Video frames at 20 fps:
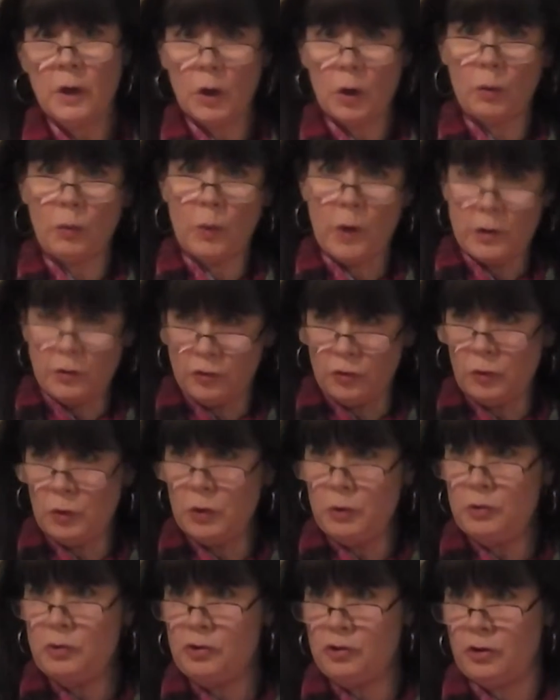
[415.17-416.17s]
a
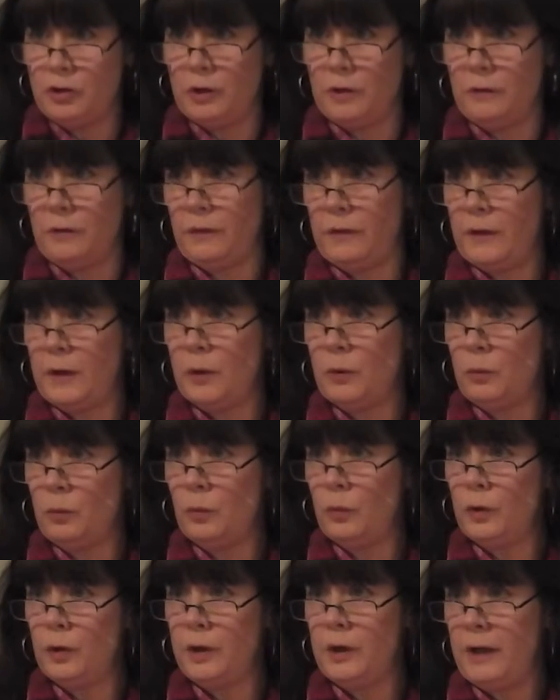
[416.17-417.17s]
resolution that
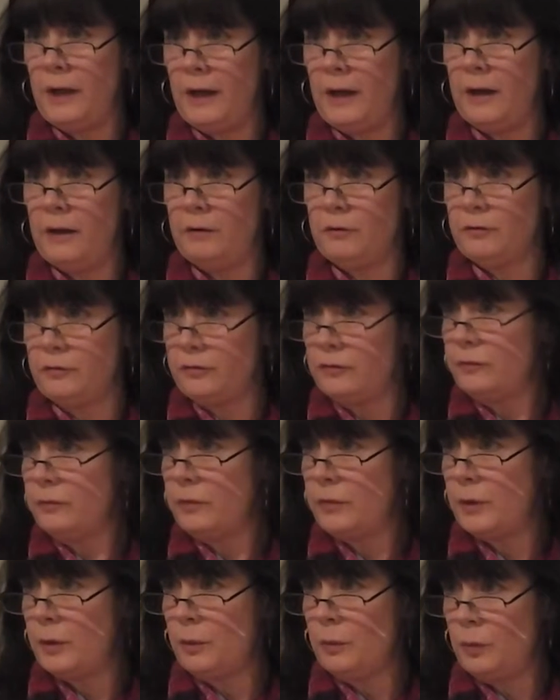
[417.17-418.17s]
would
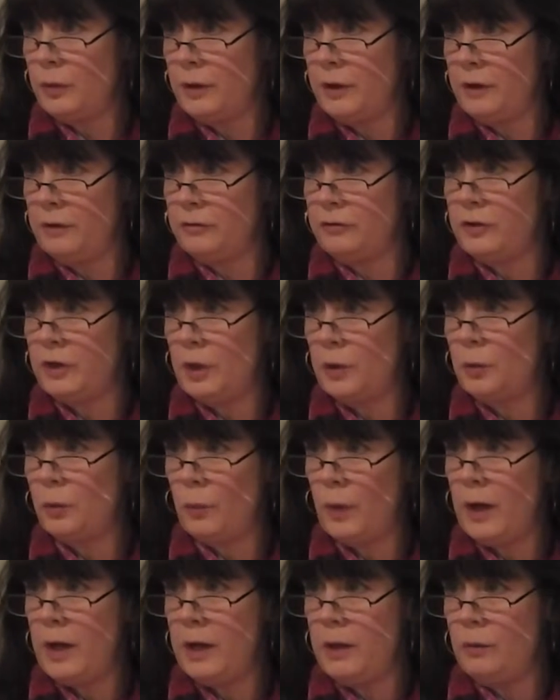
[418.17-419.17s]
have done
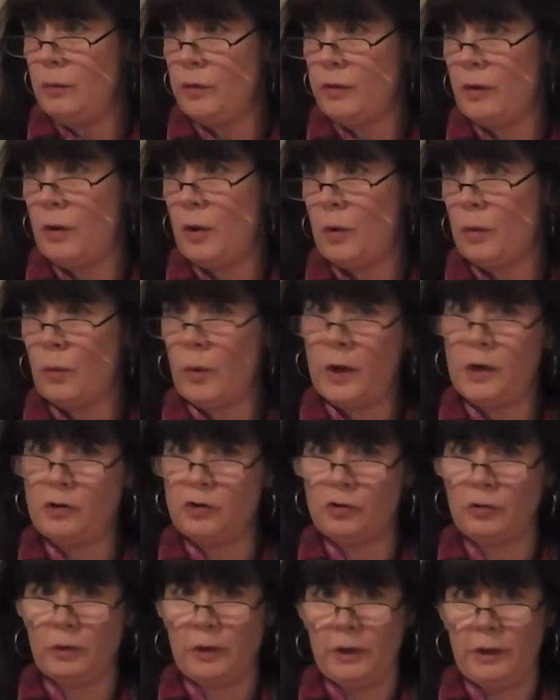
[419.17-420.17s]
away with all
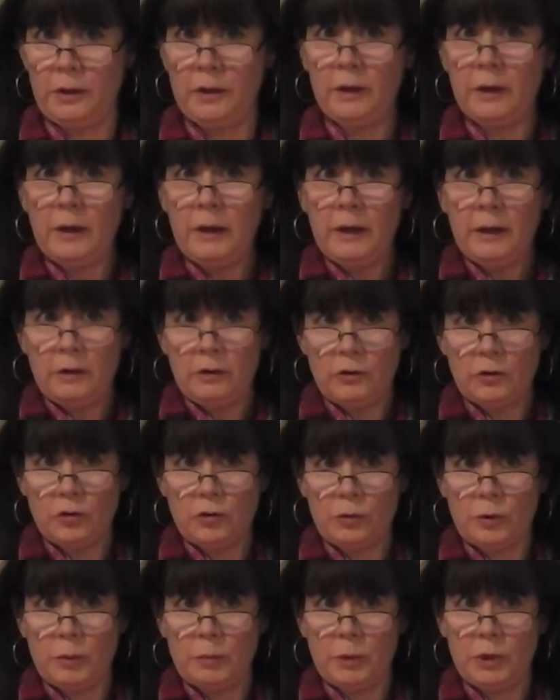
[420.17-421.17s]
racially
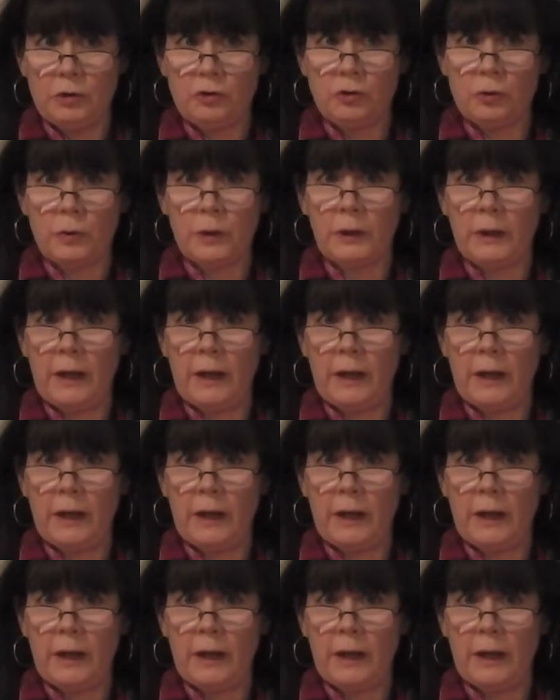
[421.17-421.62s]
discriminatory